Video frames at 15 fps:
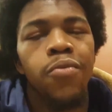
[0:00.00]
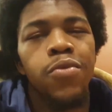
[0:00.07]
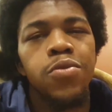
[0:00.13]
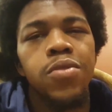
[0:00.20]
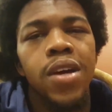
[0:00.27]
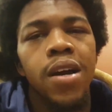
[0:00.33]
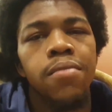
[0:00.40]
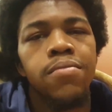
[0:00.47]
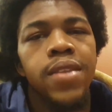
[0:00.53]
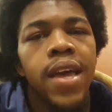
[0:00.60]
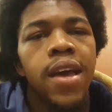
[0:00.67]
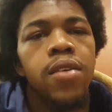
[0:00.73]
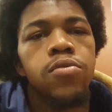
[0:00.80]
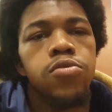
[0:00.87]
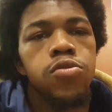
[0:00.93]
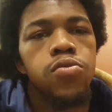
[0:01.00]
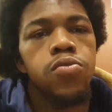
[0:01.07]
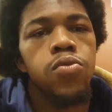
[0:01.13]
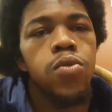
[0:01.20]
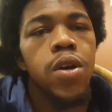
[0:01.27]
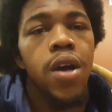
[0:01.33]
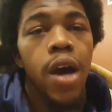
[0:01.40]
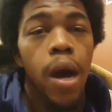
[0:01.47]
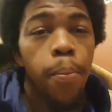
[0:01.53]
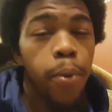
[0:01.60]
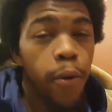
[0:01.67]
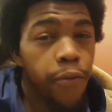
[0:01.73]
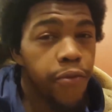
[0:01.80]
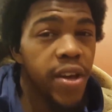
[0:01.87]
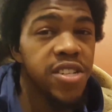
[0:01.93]
And when you come down to a
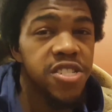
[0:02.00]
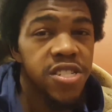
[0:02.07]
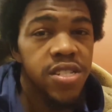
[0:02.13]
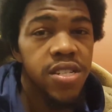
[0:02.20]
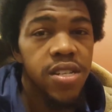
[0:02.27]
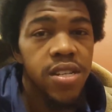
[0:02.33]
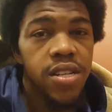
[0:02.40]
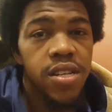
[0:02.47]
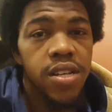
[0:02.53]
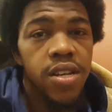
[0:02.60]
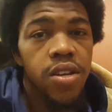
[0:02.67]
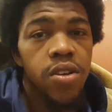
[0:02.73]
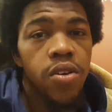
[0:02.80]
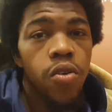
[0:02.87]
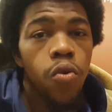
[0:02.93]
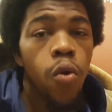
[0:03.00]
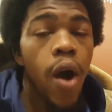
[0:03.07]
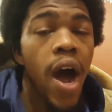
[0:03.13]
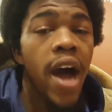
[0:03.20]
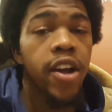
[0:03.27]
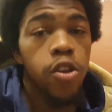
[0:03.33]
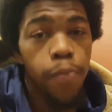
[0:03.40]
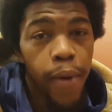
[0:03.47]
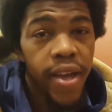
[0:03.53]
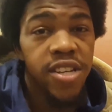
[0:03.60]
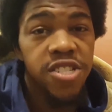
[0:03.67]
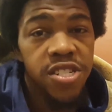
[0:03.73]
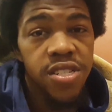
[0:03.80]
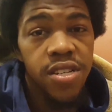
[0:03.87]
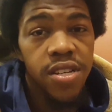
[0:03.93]
profession or
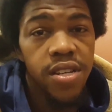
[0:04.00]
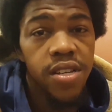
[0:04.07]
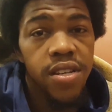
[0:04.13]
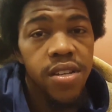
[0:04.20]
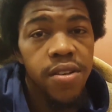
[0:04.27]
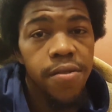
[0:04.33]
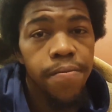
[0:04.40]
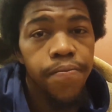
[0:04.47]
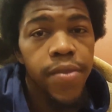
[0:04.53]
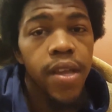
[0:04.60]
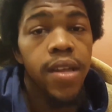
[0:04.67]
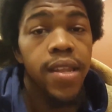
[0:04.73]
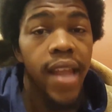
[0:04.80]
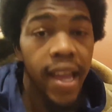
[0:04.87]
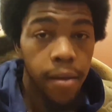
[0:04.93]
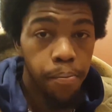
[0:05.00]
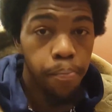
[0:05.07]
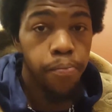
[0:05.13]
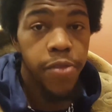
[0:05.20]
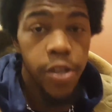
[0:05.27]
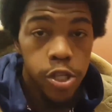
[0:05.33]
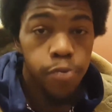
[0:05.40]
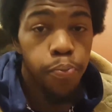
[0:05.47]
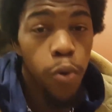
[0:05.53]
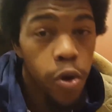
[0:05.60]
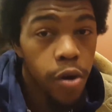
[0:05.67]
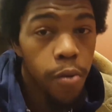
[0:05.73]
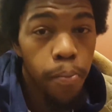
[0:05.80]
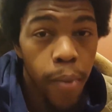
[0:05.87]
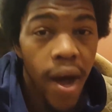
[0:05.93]
occupation, like the
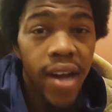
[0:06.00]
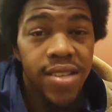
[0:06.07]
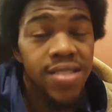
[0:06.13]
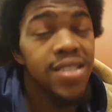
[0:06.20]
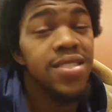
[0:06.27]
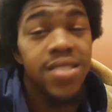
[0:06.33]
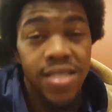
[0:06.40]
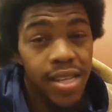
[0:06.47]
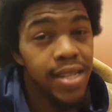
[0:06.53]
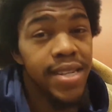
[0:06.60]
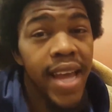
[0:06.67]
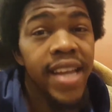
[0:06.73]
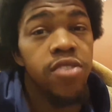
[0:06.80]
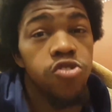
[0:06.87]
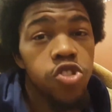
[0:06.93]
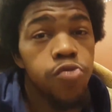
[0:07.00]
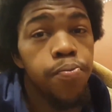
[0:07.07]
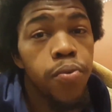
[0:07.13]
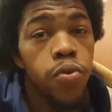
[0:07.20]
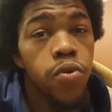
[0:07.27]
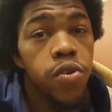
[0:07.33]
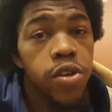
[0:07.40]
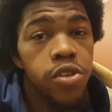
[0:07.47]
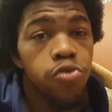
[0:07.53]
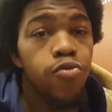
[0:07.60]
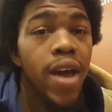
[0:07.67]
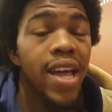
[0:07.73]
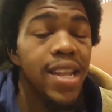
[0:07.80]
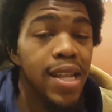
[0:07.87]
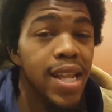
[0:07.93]
sport of boxing, this is a dangerous sport. You
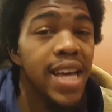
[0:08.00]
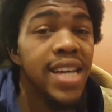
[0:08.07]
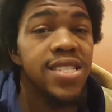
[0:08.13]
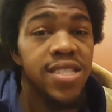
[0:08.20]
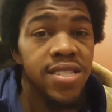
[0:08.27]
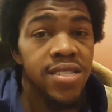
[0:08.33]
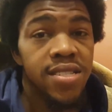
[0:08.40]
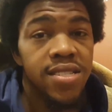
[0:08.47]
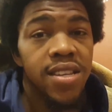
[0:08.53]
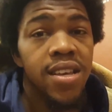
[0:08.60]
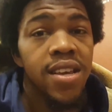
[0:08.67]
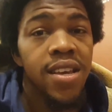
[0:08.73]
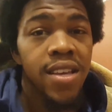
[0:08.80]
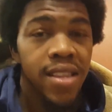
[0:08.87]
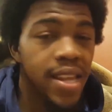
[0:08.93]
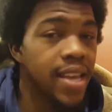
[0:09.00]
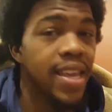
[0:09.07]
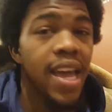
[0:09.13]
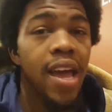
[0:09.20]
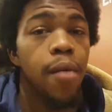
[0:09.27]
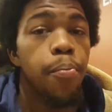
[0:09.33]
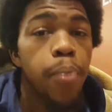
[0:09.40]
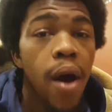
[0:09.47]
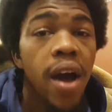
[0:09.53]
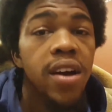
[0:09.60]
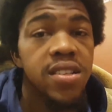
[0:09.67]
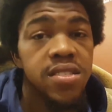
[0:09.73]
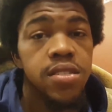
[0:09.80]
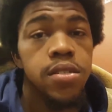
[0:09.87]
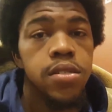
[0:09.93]
got legends. They got
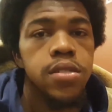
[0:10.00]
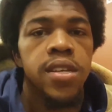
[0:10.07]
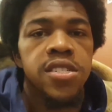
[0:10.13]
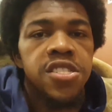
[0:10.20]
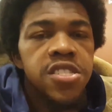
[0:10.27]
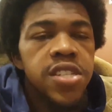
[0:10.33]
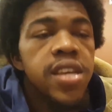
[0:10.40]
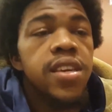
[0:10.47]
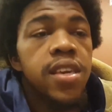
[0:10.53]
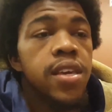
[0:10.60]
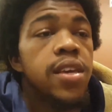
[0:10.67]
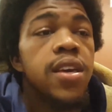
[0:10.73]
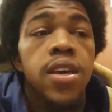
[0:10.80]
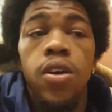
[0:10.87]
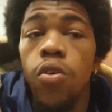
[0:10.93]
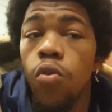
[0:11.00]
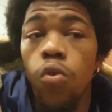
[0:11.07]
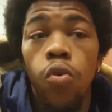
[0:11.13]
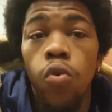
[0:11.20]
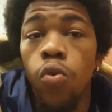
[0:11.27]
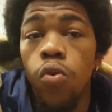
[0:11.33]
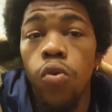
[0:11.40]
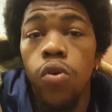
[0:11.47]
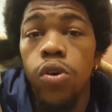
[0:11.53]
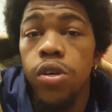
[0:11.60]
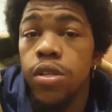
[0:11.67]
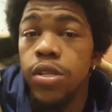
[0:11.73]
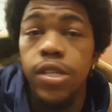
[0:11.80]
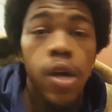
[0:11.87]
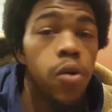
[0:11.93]
pockets that's shaking or
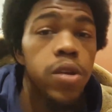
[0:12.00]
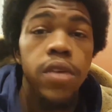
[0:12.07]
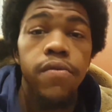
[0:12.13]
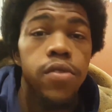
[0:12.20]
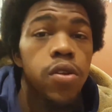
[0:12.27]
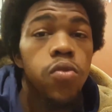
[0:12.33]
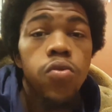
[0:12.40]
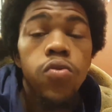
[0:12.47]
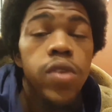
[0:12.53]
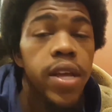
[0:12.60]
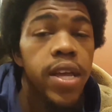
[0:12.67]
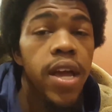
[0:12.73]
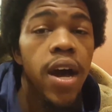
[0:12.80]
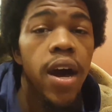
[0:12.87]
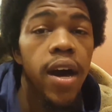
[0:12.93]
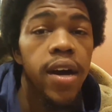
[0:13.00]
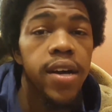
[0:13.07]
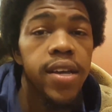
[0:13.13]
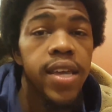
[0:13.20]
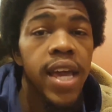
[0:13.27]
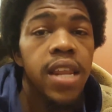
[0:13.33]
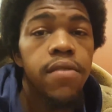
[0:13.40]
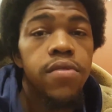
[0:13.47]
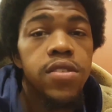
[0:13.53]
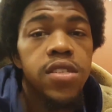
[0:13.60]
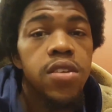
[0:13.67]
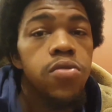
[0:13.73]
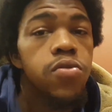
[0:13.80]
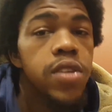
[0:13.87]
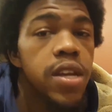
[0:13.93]
don't even know who they are. Can't even
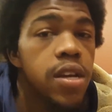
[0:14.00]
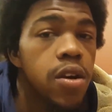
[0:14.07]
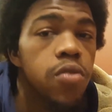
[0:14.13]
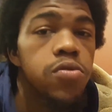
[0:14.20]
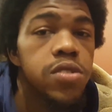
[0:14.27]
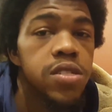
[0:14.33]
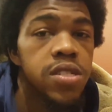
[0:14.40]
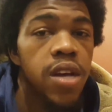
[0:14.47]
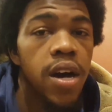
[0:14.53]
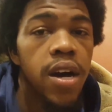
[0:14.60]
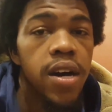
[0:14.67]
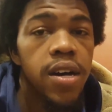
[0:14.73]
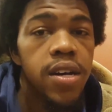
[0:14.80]
tell who their coaches are